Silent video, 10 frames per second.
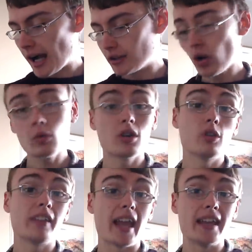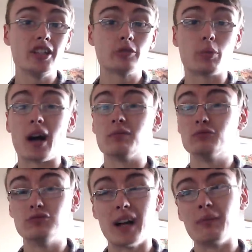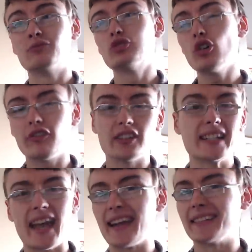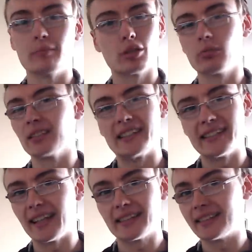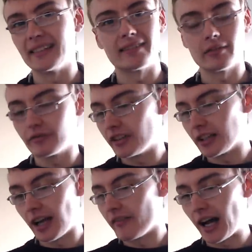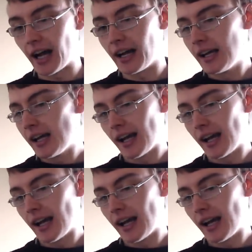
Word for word: I don't know the age, but I'm I'm roughly guessing probably 60s, something like that.